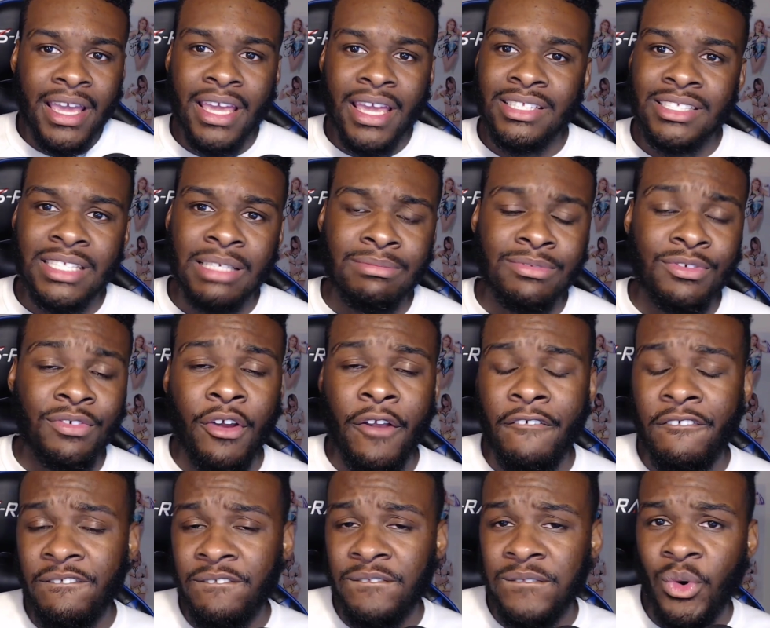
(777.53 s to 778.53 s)
It seems
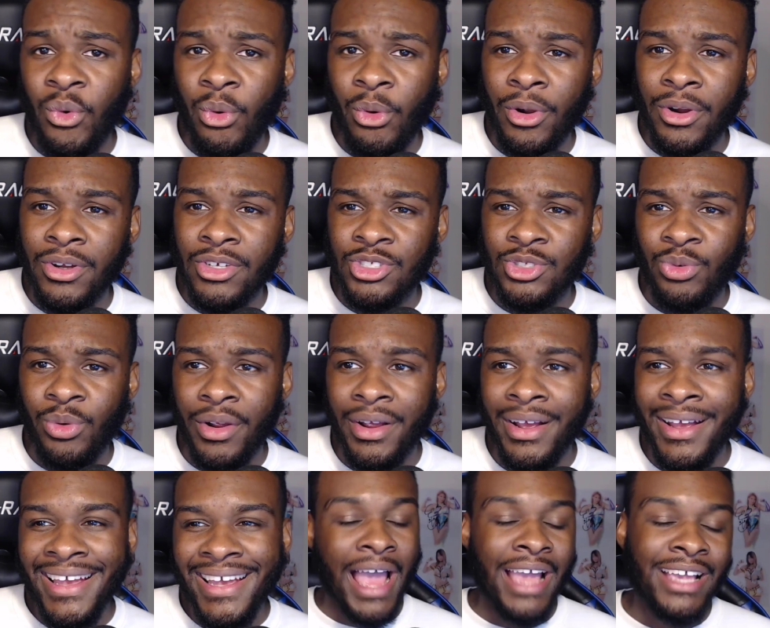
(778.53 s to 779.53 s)
very forced,
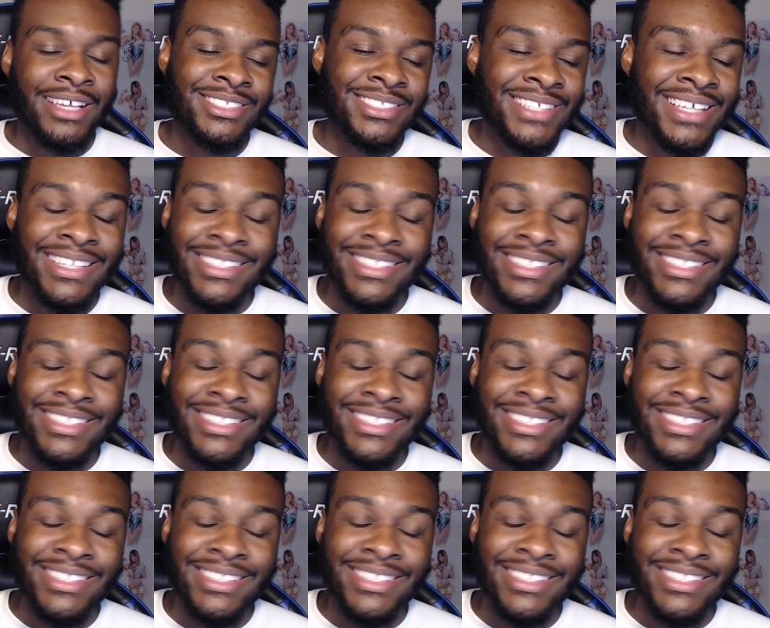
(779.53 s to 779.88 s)
or I